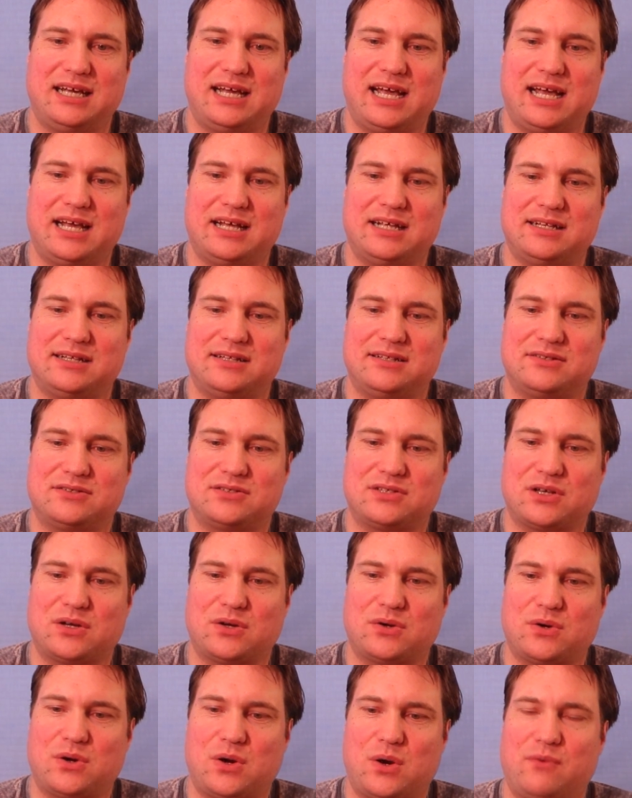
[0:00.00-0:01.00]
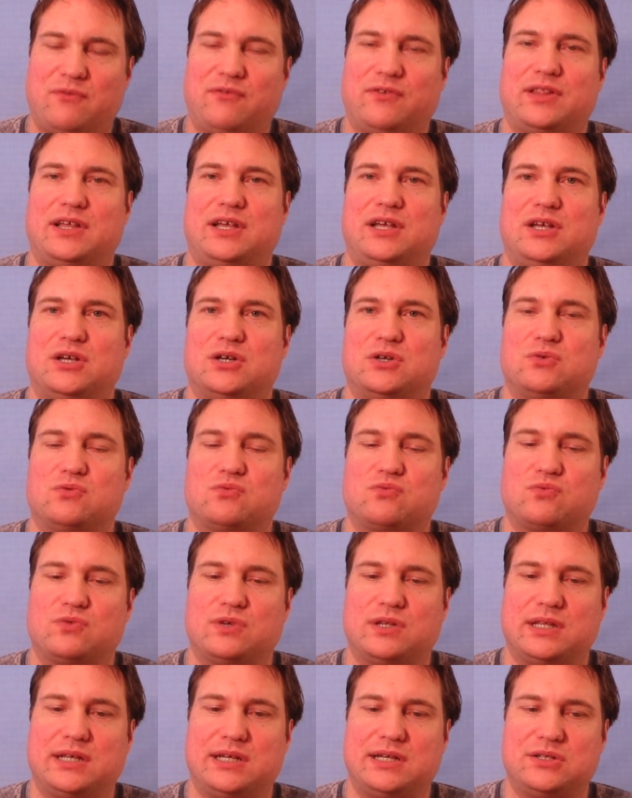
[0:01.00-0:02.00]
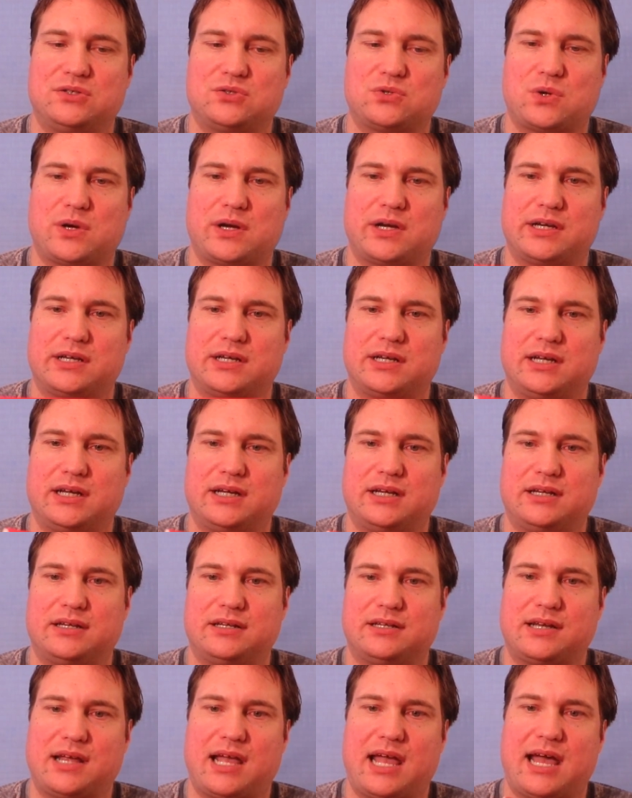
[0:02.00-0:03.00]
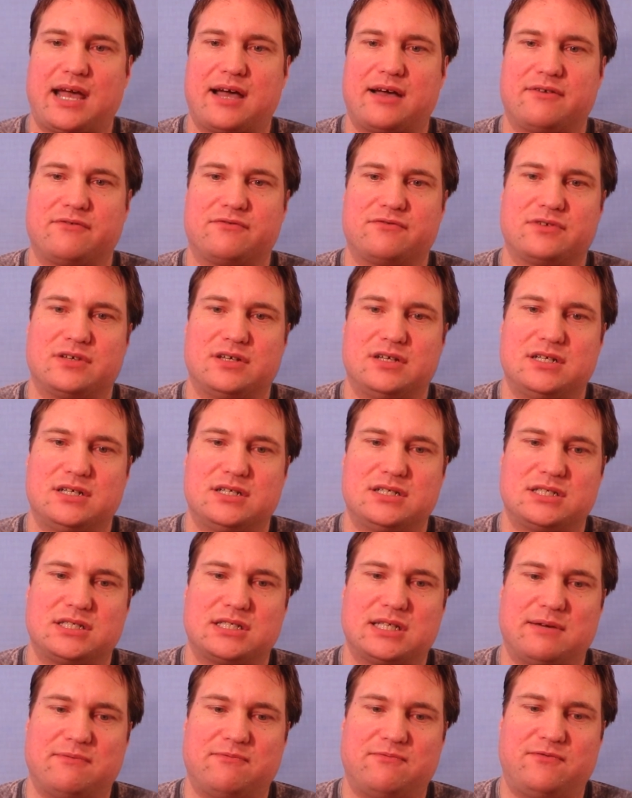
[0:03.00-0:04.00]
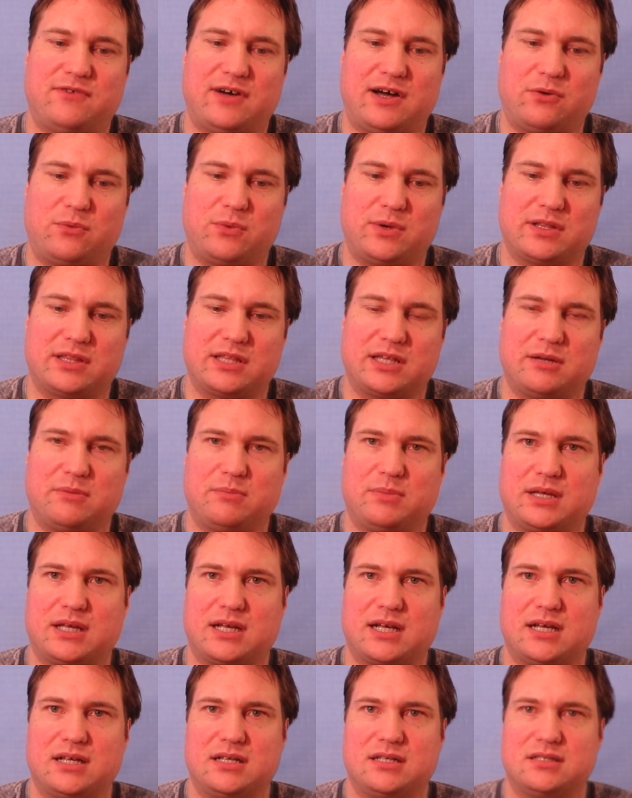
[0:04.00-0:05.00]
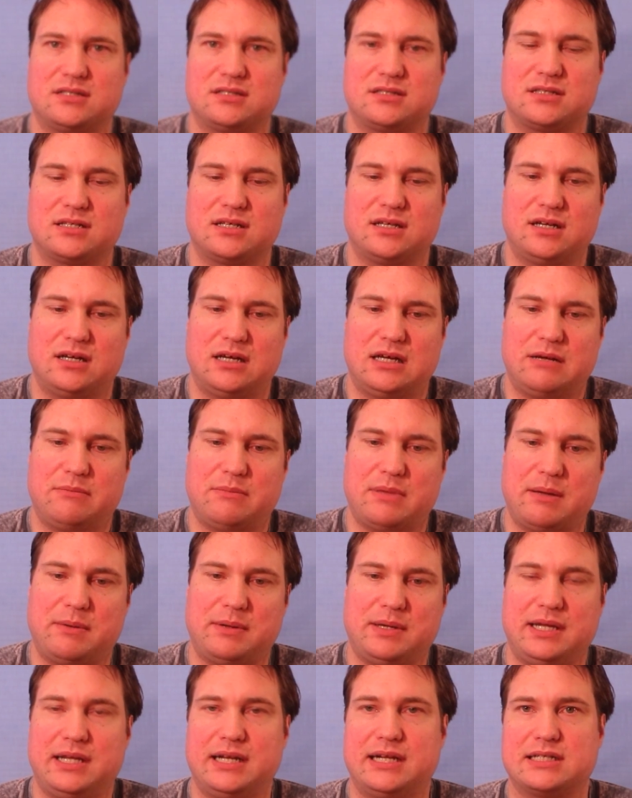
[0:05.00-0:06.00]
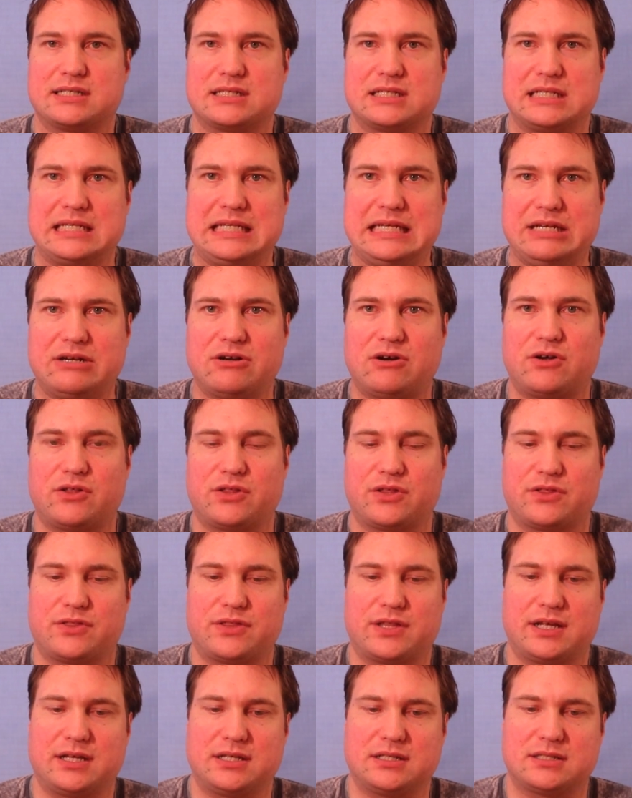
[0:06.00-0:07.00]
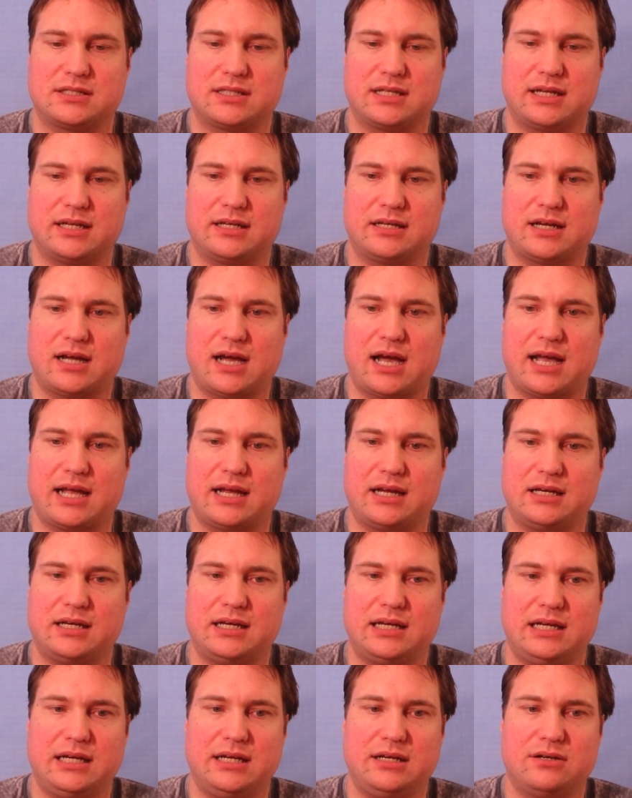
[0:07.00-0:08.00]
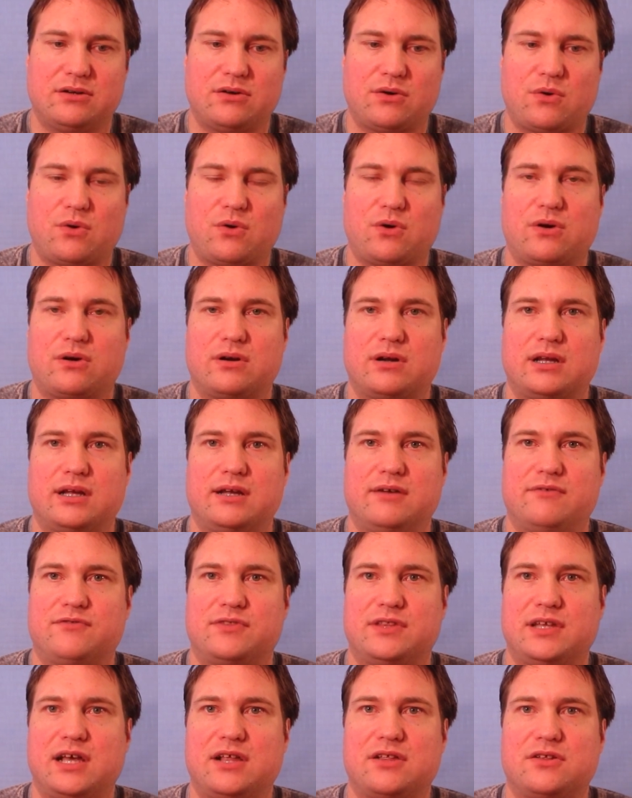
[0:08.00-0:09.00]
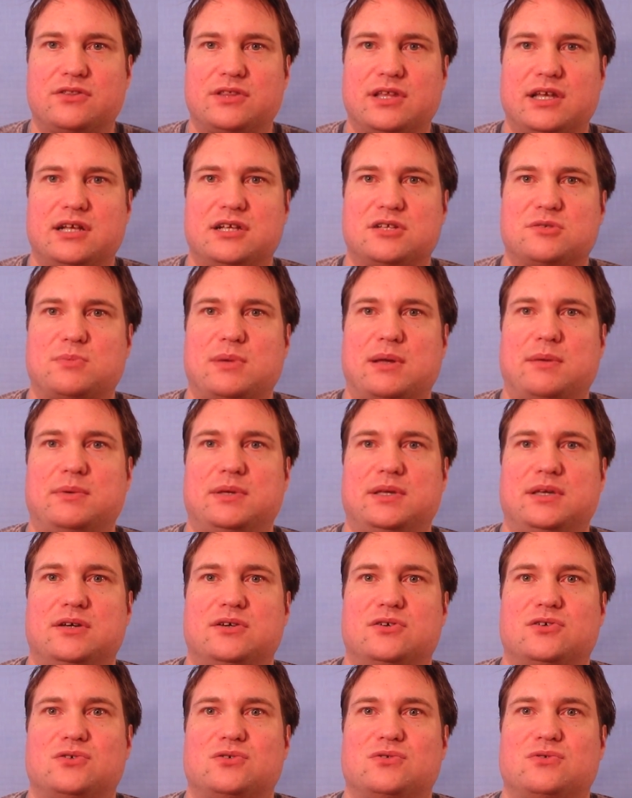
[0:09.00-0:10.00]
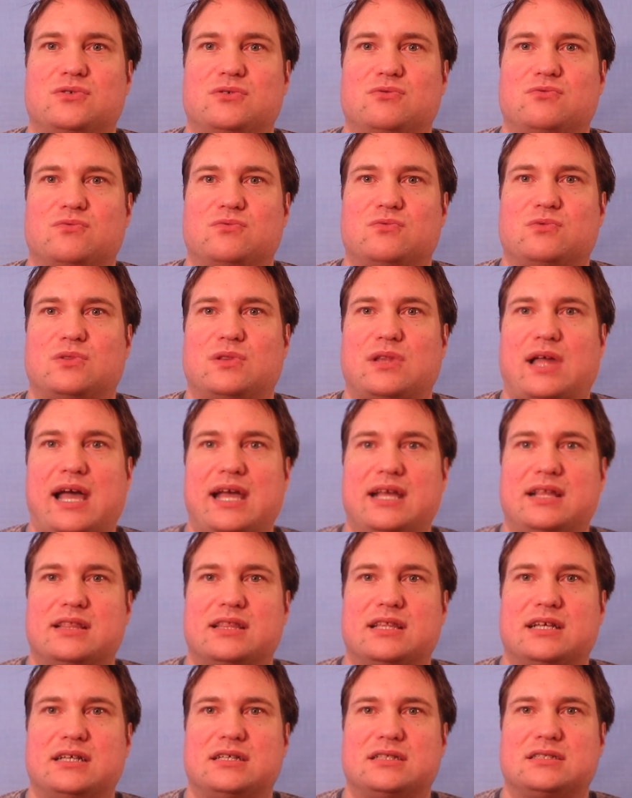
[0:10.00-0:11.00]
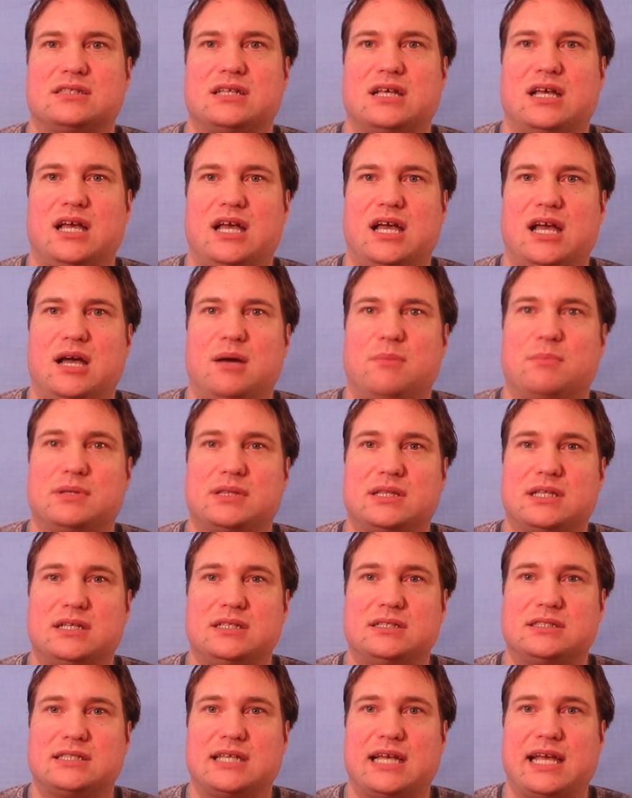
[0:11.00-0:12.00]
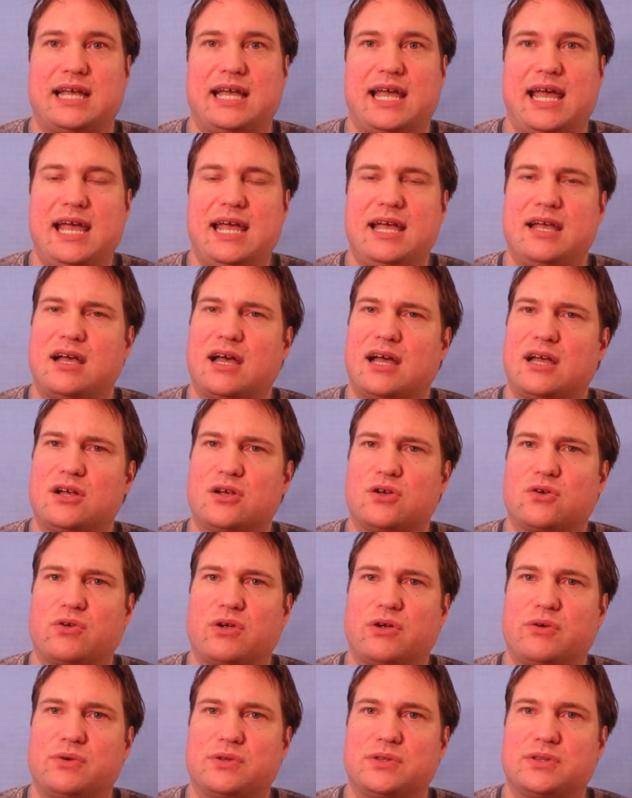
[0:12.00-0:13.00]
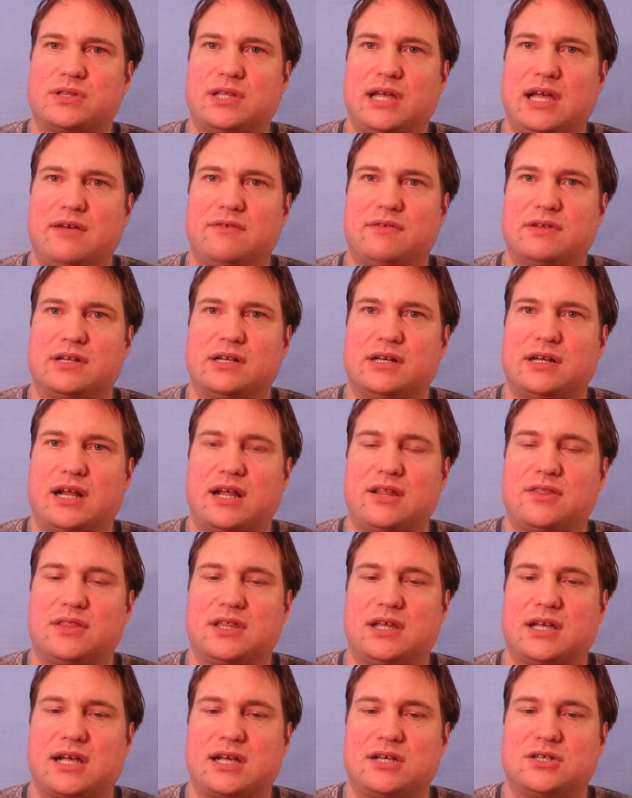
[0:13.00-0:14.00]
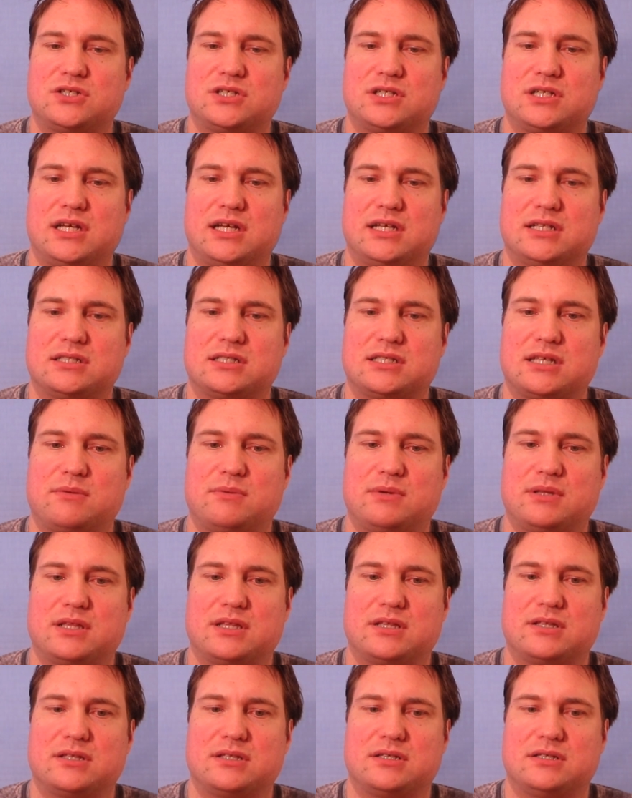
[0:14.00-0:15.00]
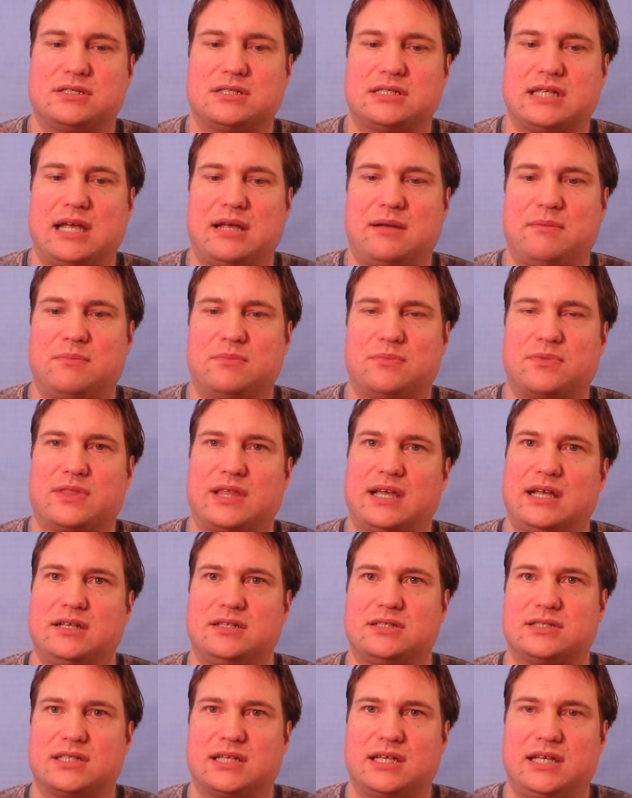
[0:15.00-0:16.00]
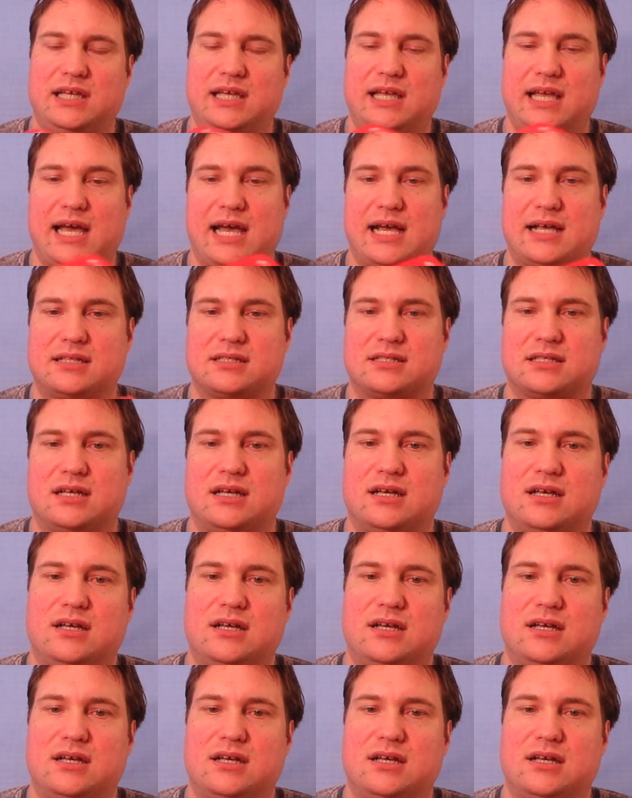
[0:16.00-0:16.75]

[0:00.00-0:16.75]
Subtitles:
and so hopefully he'll really enjoy it and have some fun with it, because maybe he doesn't need all the things that I need, or if the other thing is maybe he'll like this but then say, hey, I agree with David and I think I should get some of the same things that he has.